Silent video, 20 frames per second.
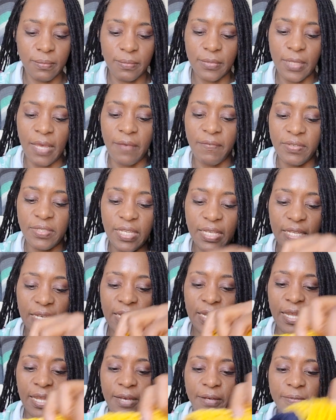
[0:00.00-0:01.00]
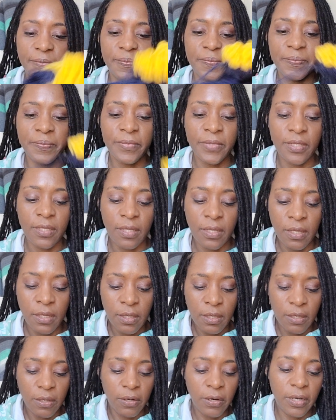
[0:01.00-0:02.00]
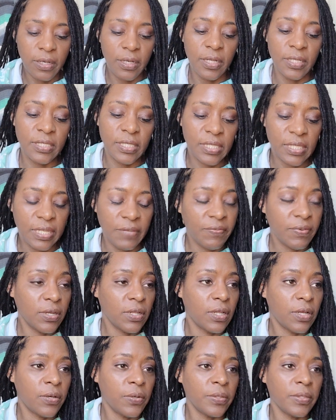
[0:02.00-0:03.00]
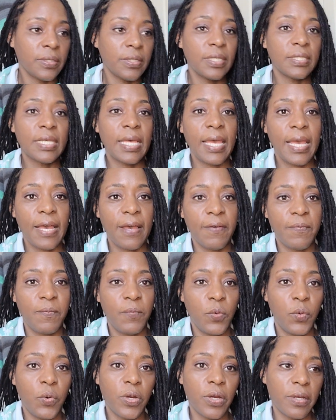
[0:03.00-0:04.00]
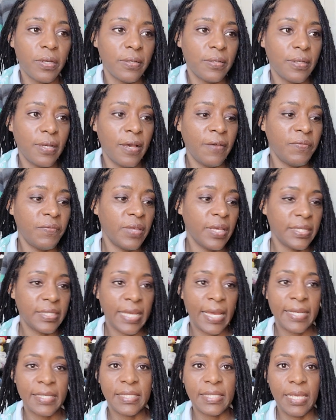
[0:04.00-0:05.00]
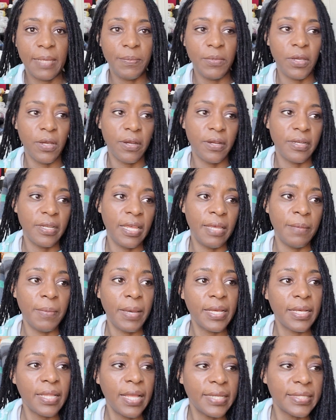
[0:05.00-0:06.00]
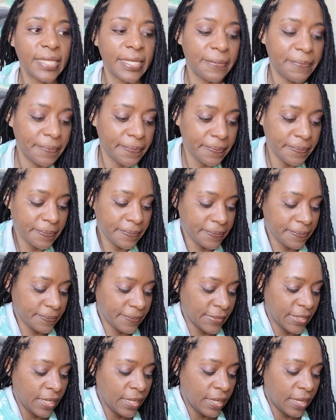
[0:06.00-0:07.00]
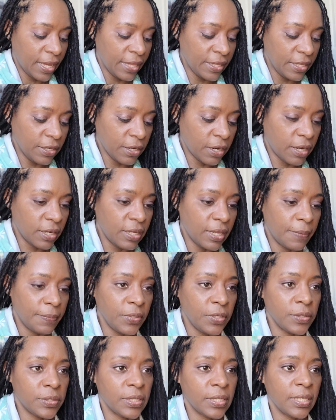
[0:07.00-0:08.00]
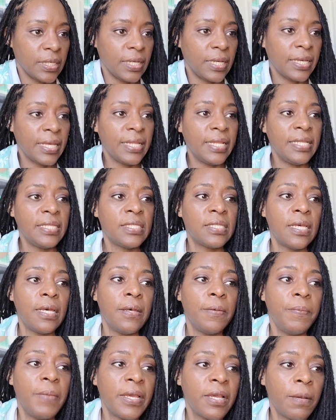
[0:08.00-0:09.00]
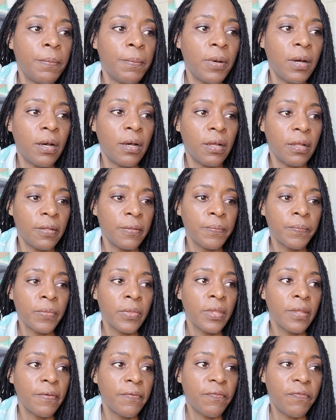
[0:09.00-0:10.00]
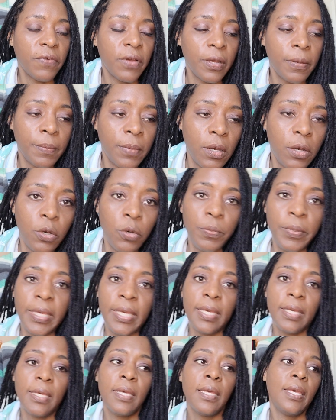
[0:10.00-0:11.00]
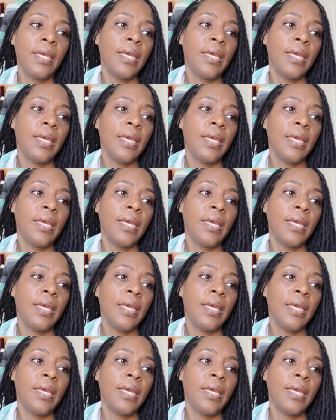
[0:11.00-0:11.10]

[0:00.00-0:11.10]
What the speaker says: I haven't taken it out. Or I could just leave it alone because I have more of the exact same yarn in my closet. And the yarn I'm using, again, it's a Mega Ball from Hobbii.